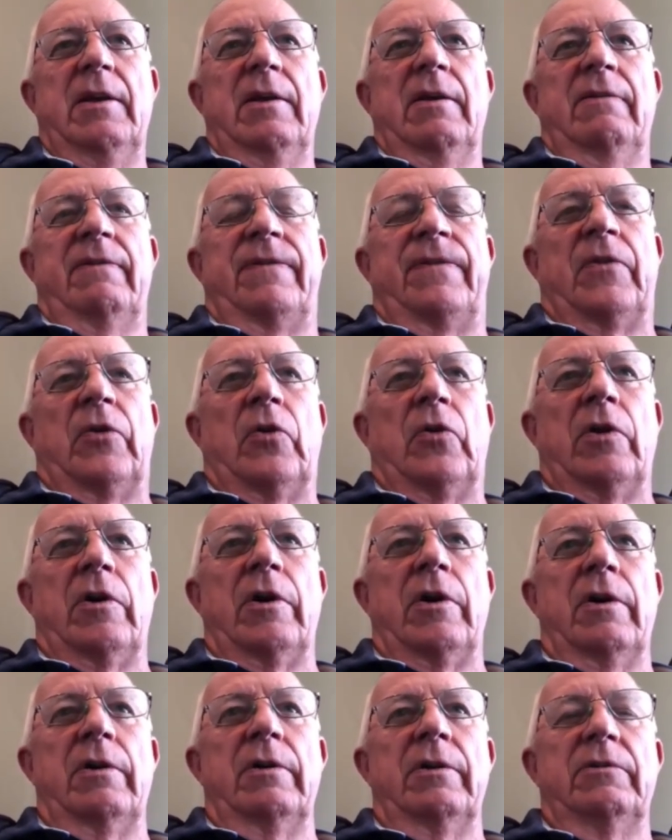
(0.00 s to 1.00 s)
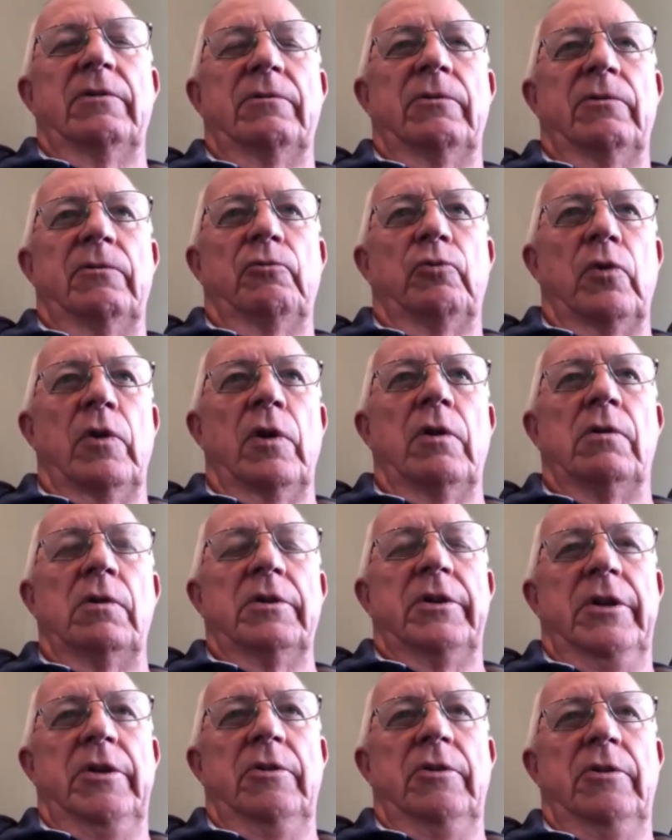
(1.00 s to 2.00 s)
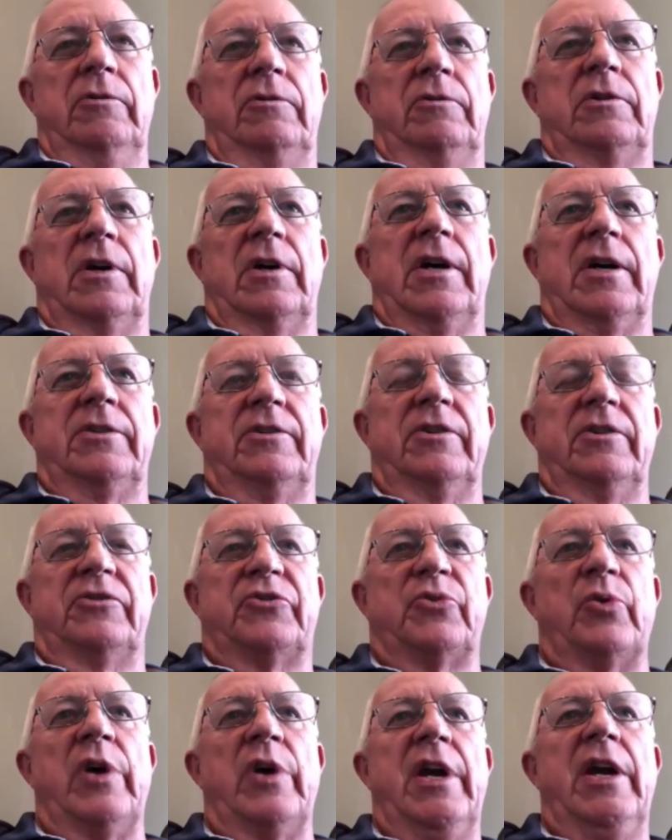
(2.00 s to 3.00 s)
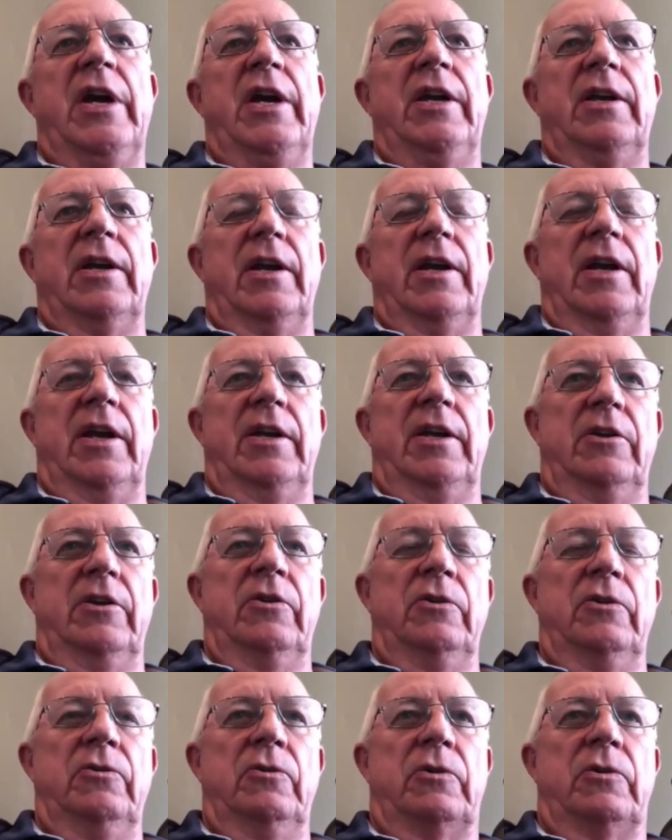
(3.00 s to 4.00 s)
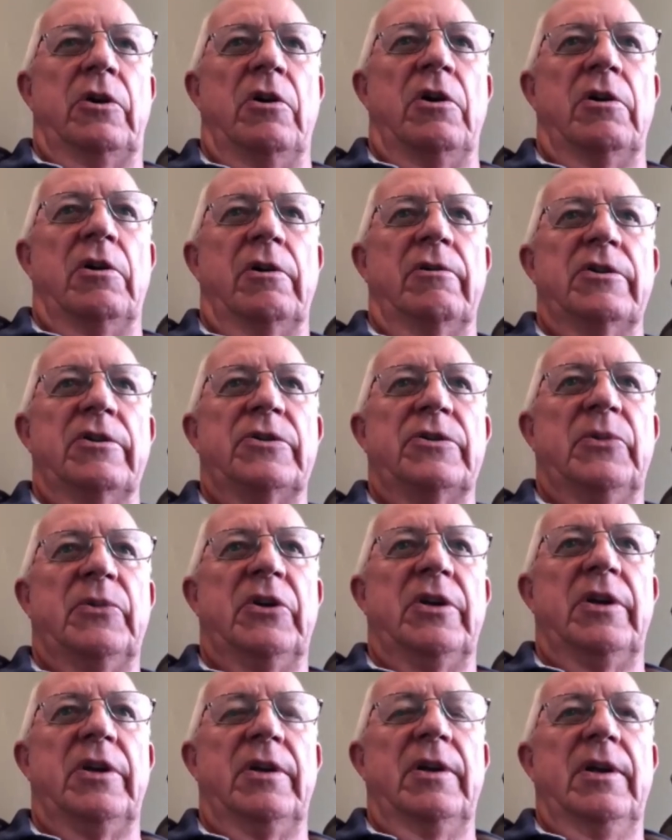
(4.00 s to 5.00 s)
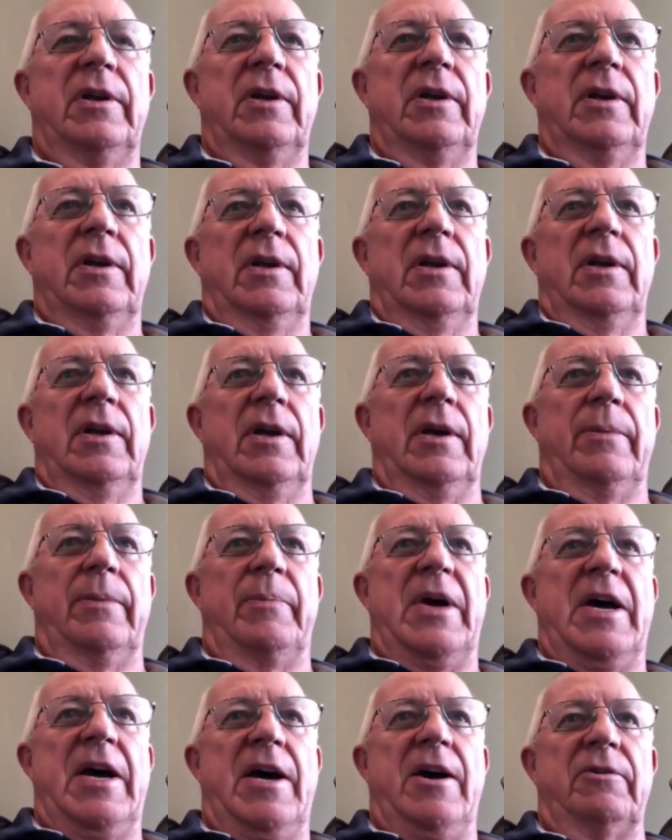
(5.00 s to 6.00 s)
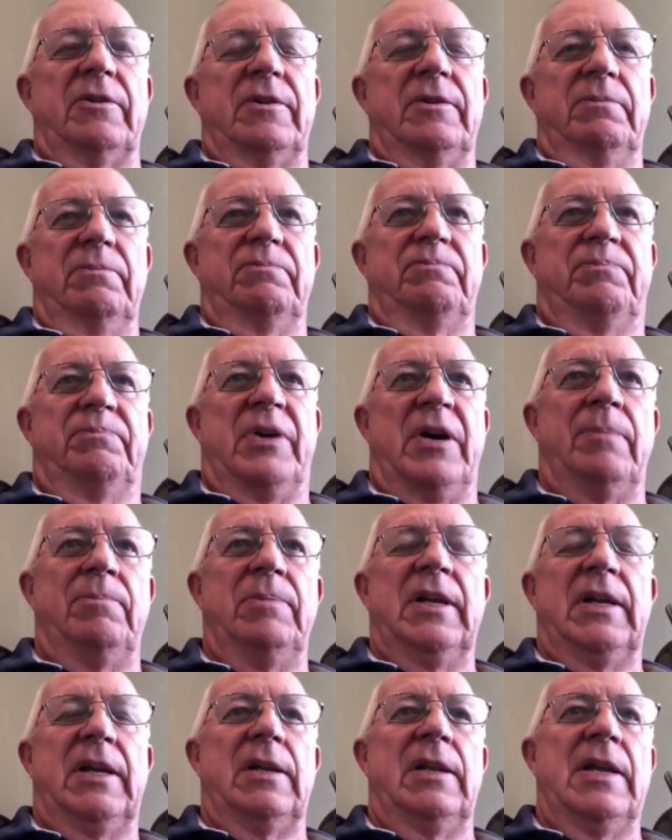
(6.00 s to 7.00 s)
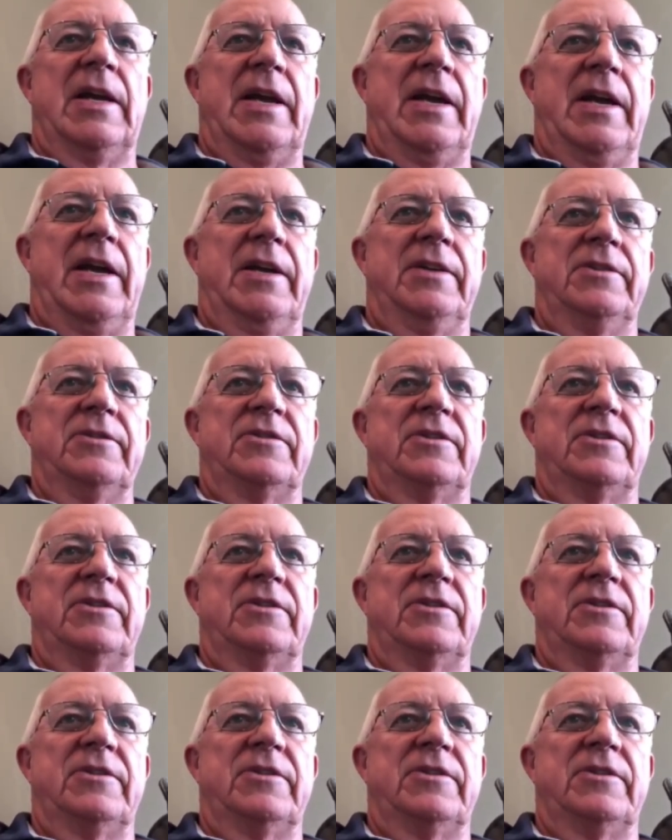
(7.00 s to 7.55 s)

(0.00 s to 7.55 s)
for rural Utah to train a new congressman about public lands